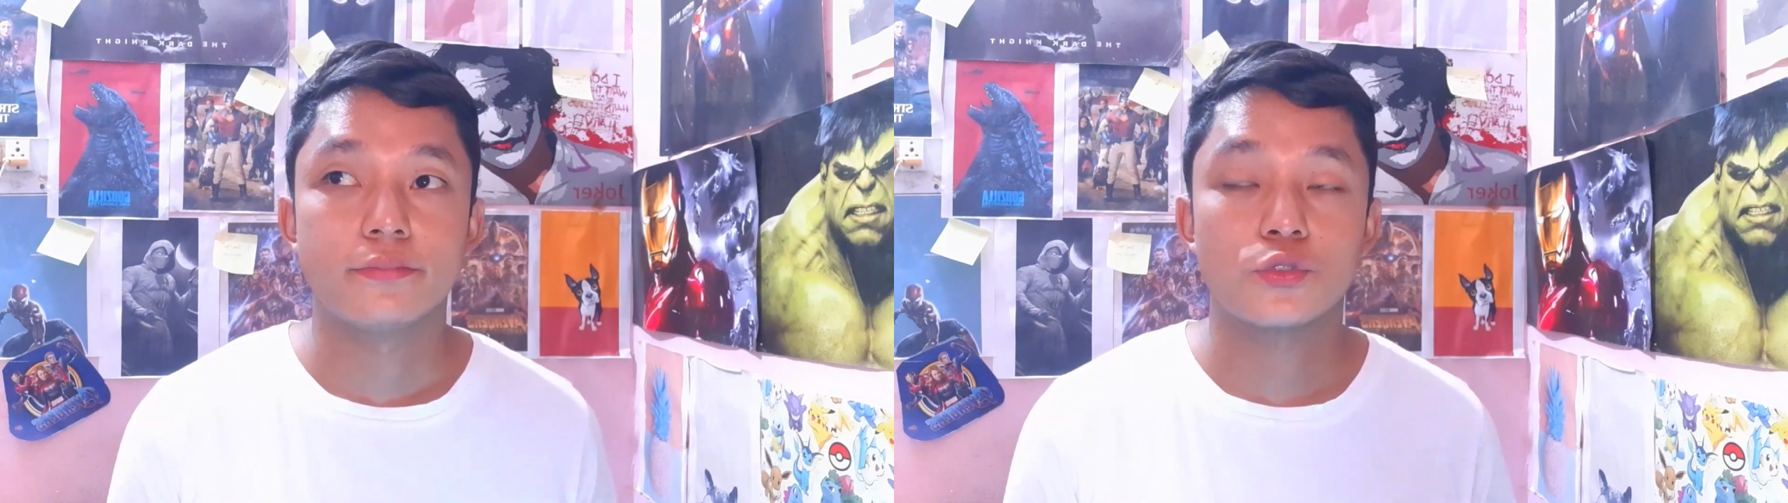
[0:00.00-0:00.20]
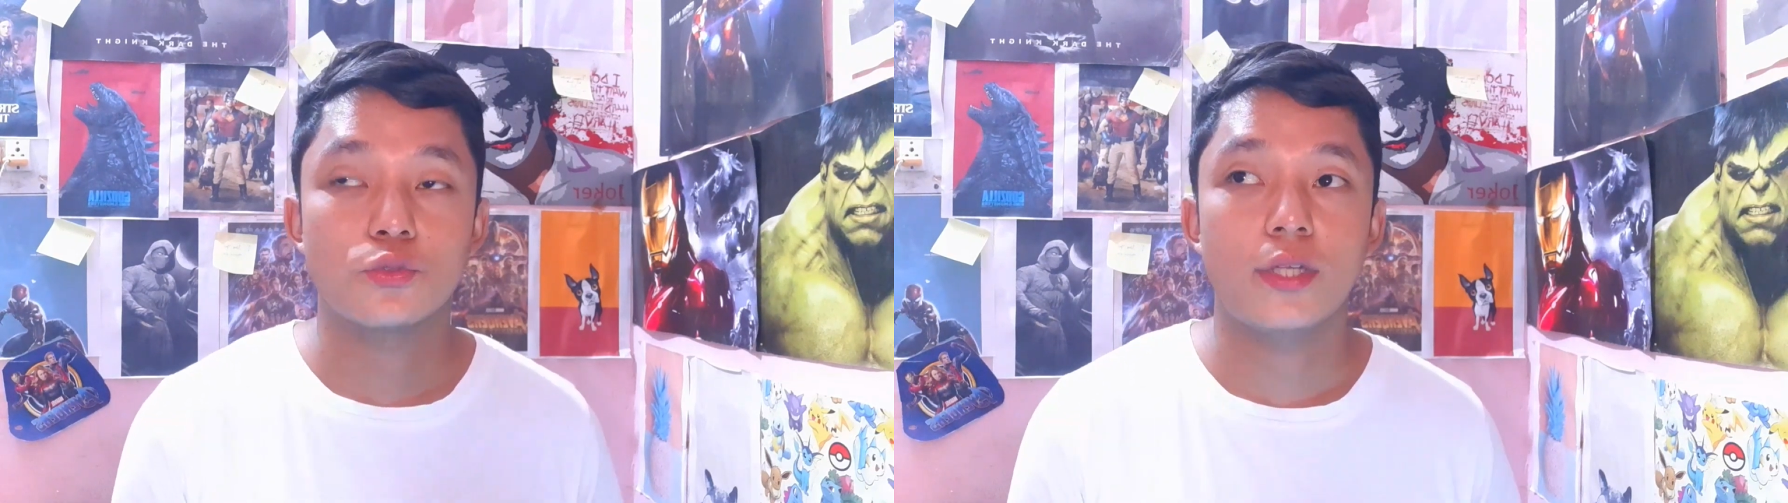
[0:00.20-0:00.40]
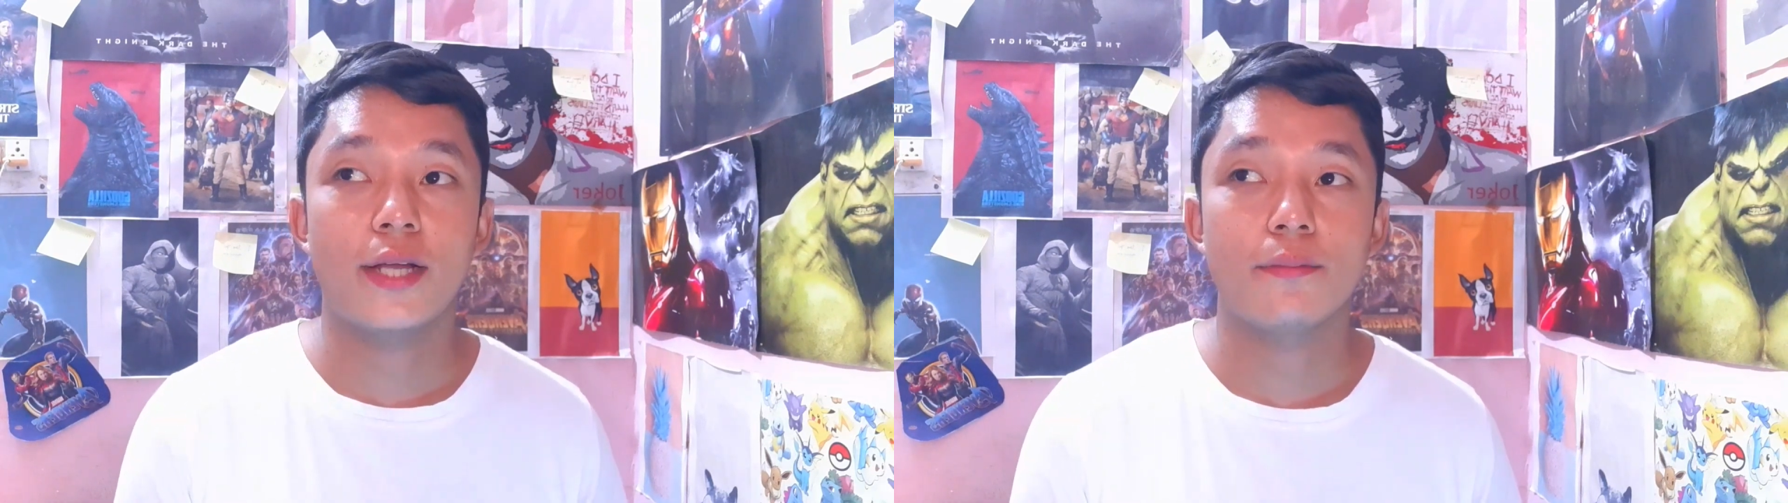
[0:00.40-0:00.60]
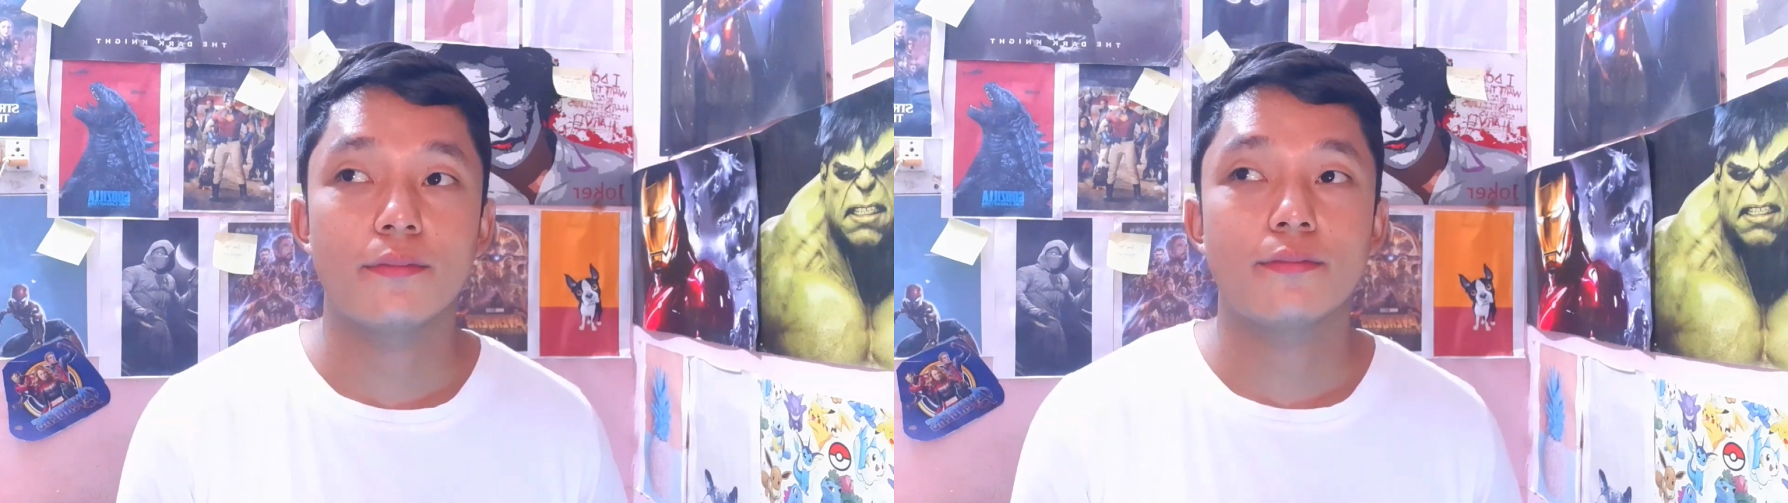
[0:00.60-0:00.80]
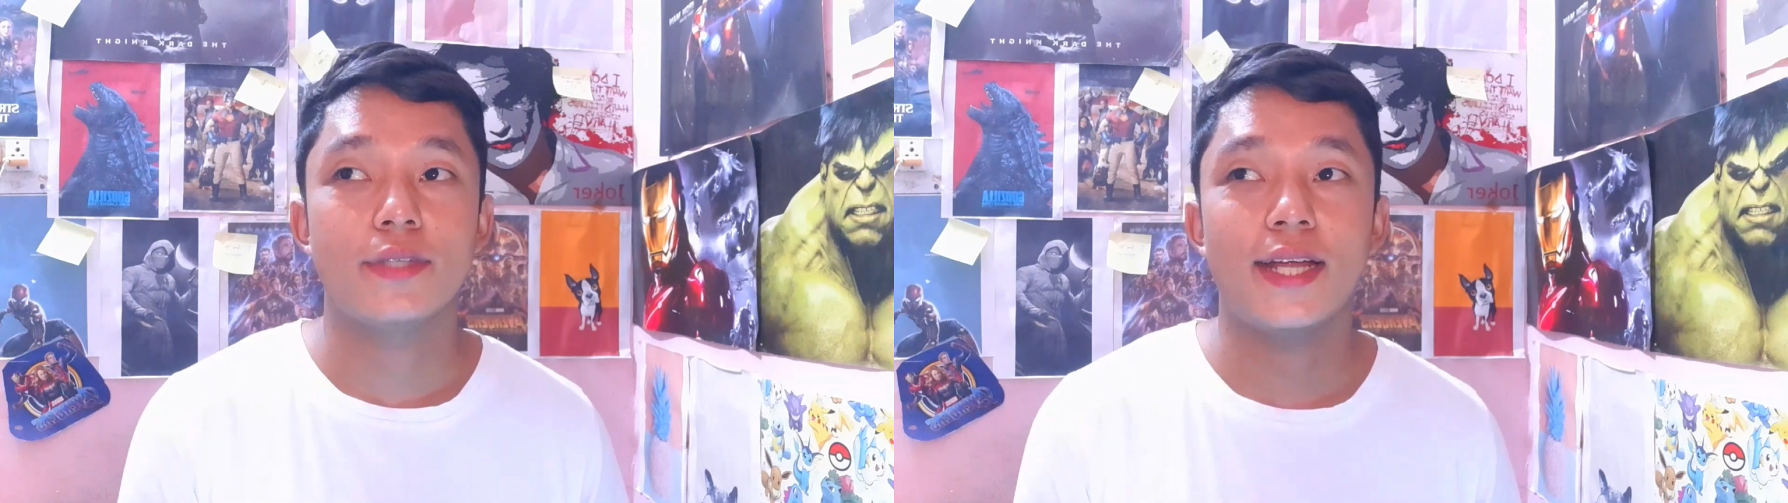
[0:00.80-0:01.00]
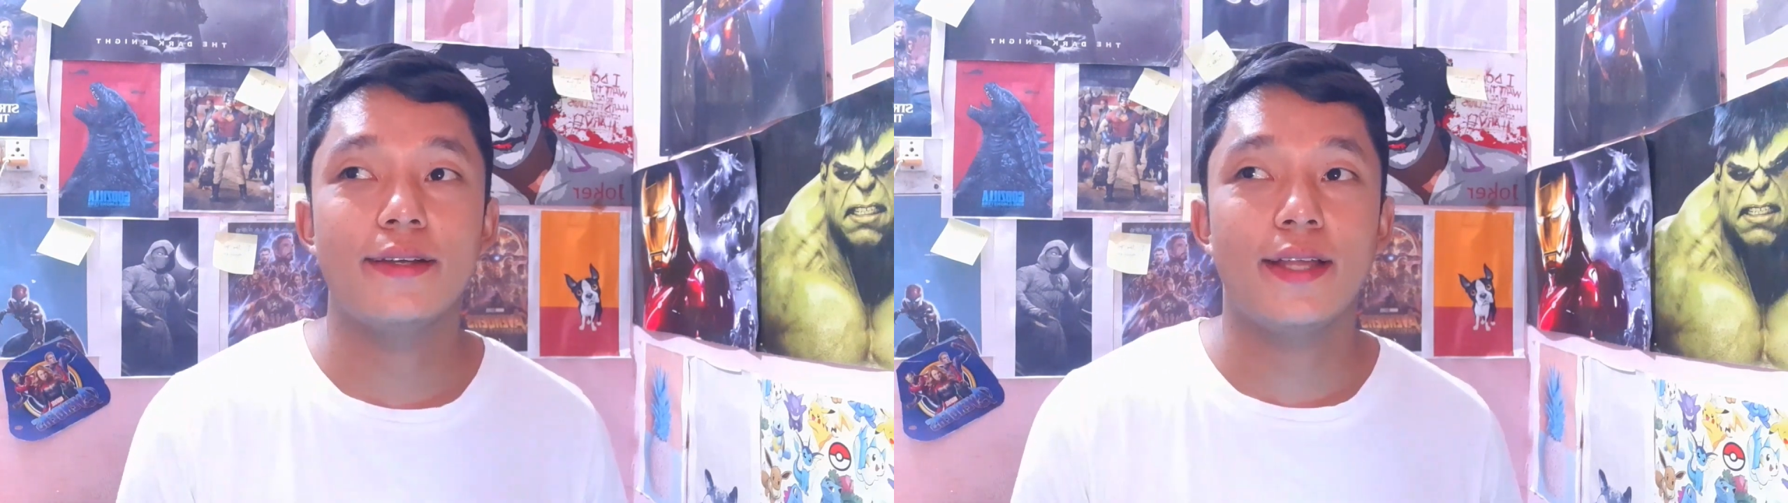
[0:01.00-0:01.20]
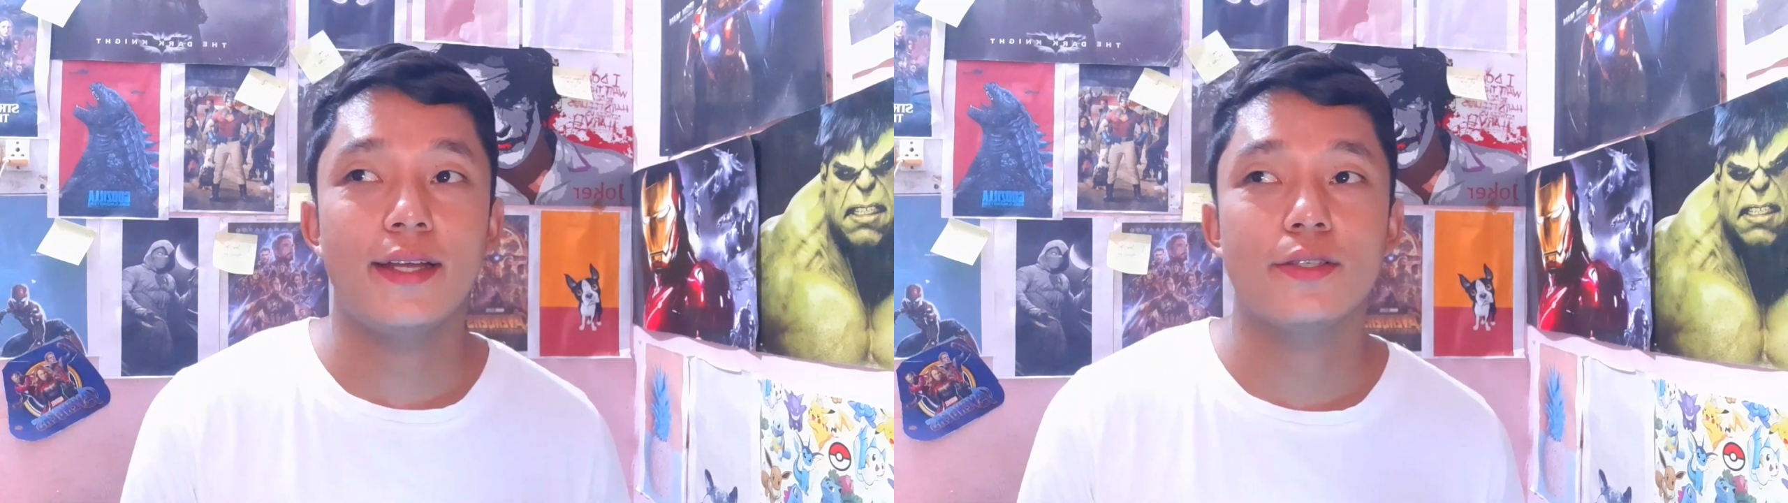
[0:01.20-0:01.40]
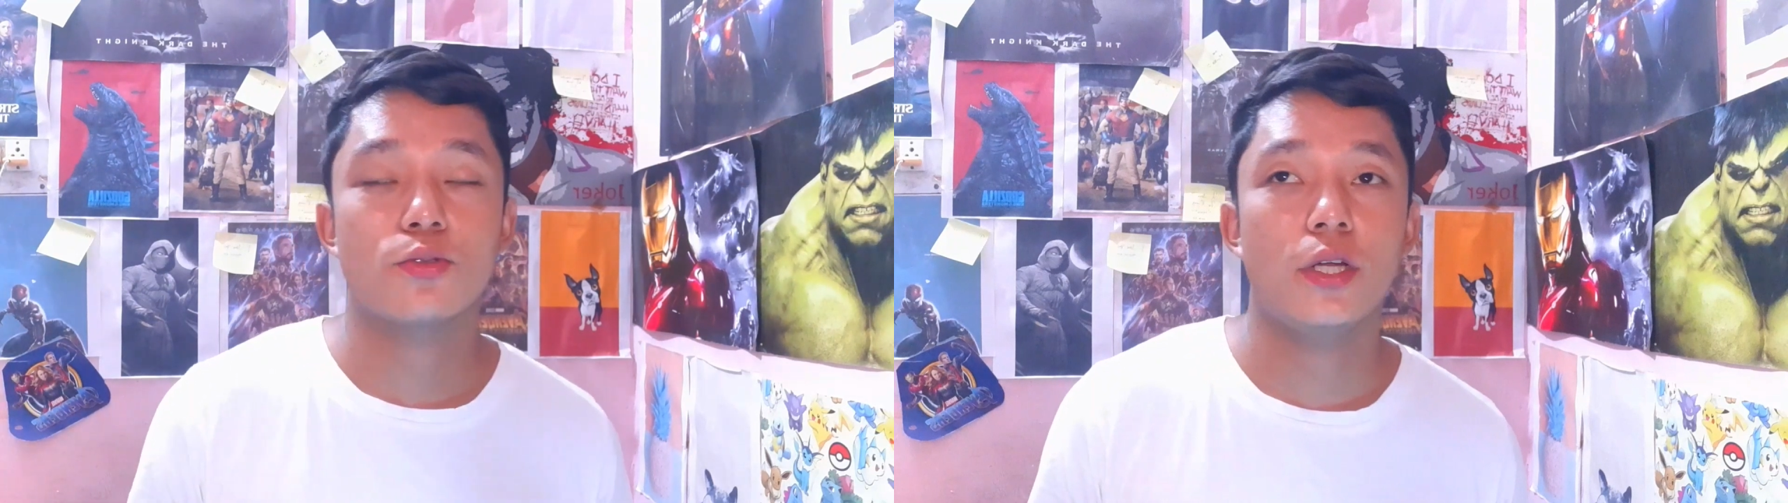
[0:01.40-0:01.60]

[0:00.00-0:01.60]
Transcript: So that is